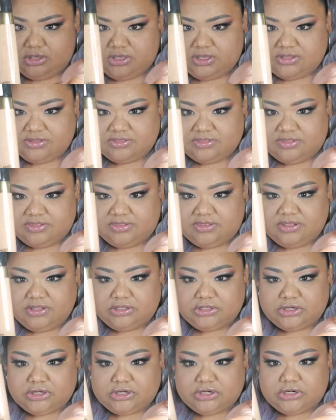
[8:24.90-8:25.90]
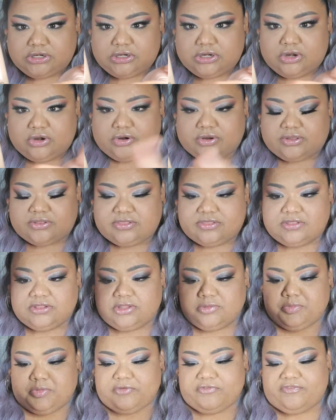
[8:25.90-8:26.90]
concealer or
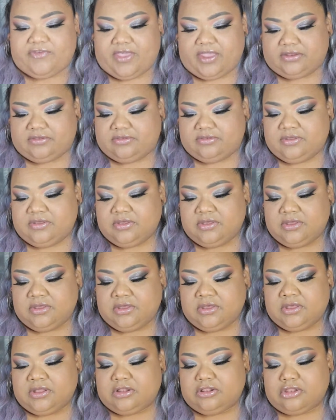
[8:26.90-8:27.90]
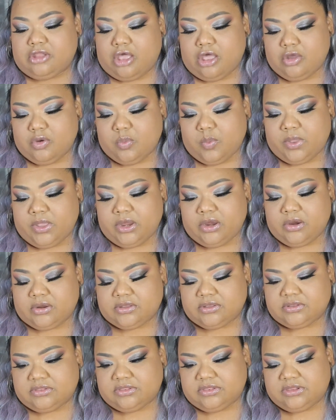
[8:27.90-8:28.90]
concealer perfect long wear
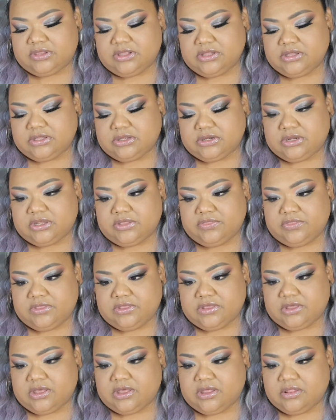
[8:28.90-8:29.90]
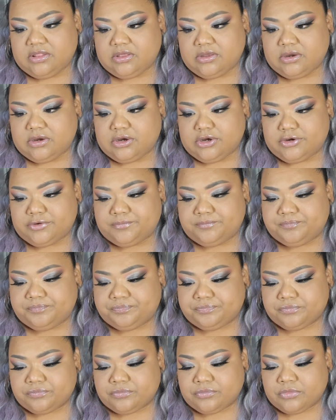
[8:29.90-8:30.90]
concealer in the color
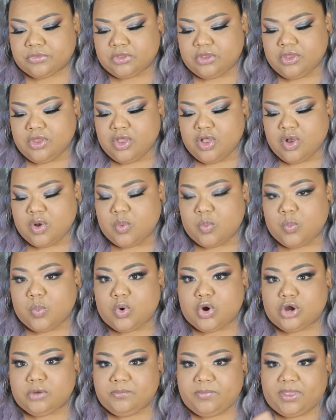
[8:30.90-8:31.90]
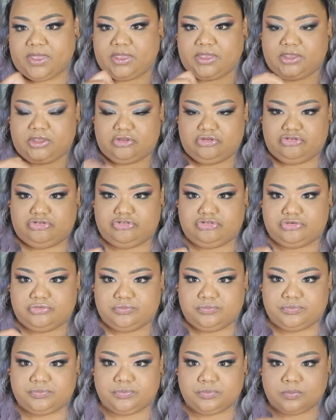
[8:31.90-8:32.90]
warm beige.
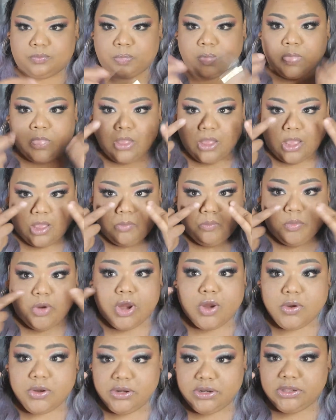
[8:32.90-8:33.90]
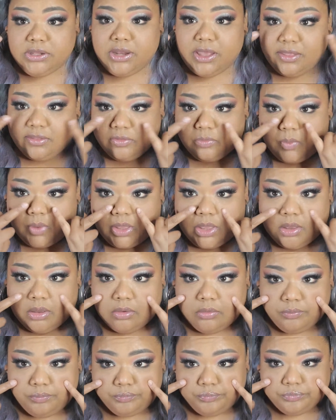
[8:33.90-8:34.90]
I'm wearing it as
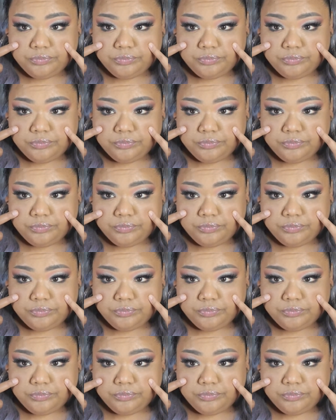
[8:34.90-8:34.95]
well.